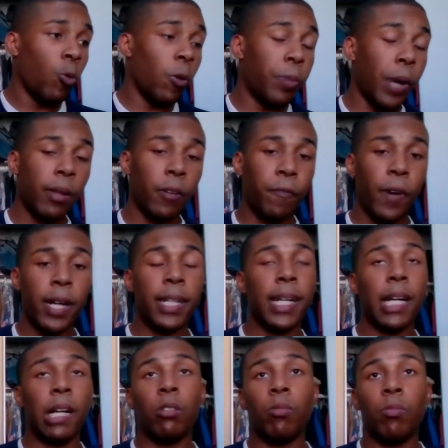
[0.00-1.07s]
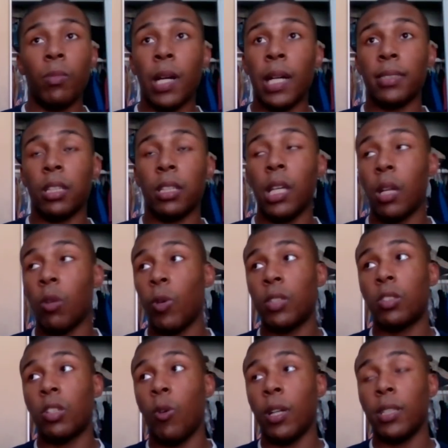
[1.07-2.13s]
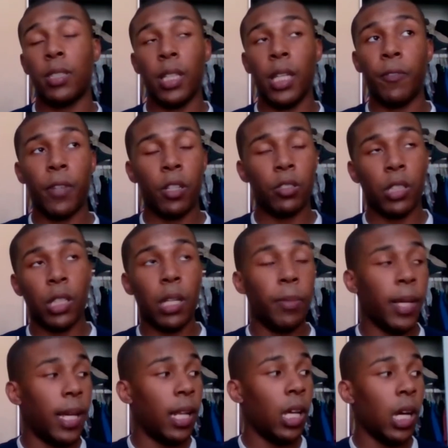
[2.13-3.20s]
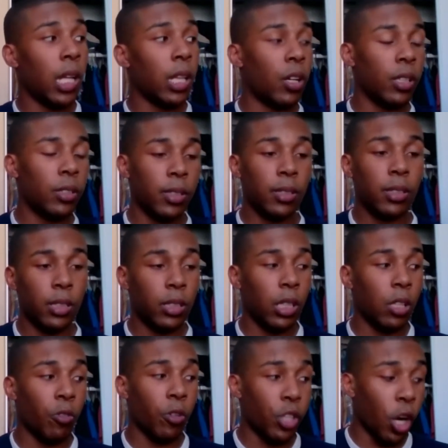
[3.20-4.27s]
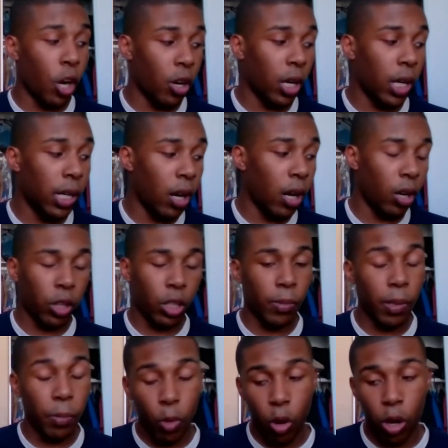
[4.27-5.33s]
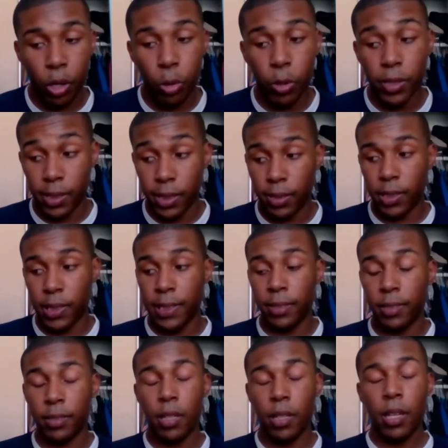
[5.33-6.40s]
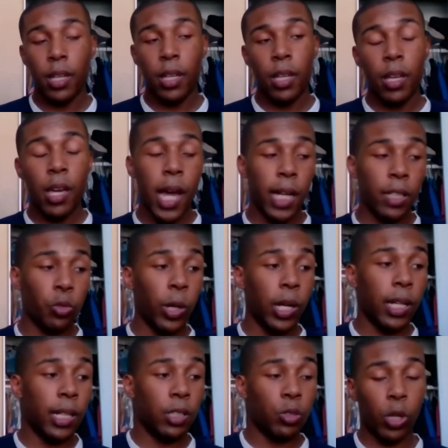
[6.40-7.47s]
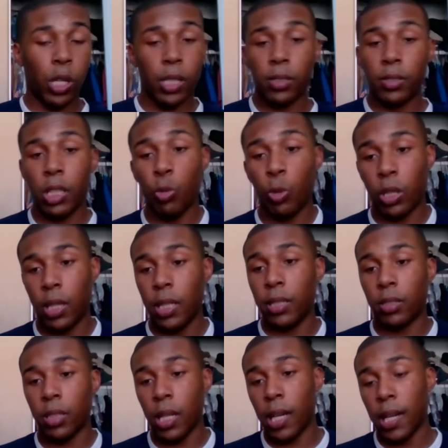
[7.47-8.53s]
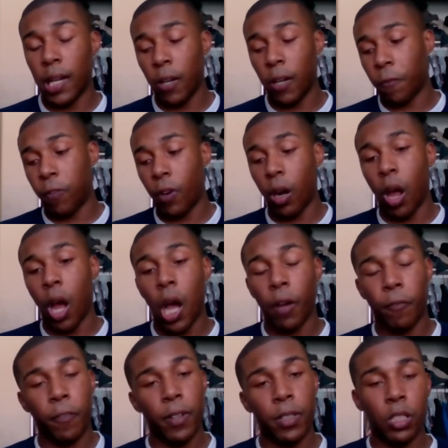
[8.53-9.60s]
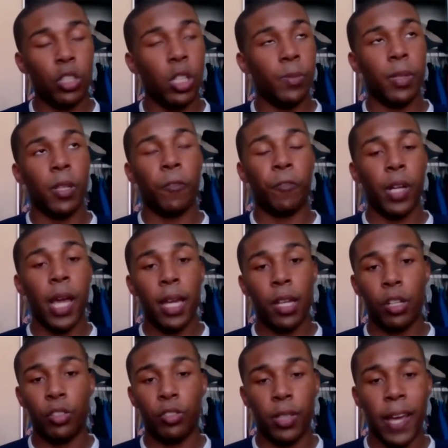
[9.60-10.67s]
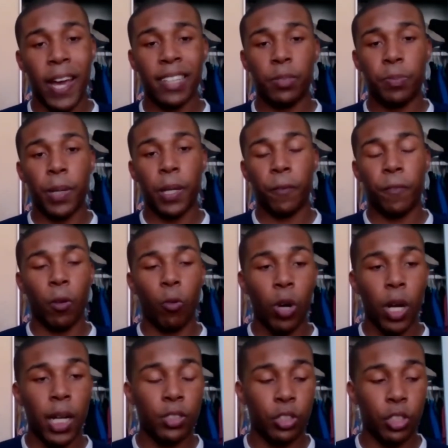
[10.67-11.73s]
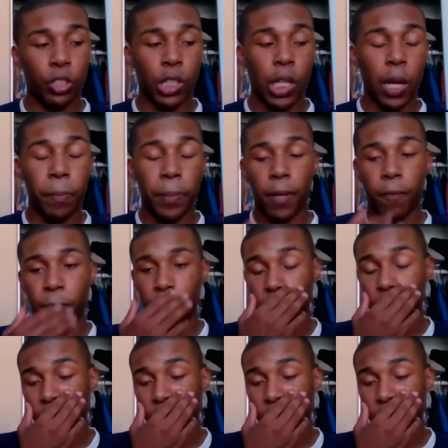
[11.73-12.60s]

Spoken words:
we'll probably find out as the leading weeks go on, see if there's going to be any other assistants either returning or more new assistants, as well as we're going to see what this front office in terms of the free agency aspect of the roster is going to be.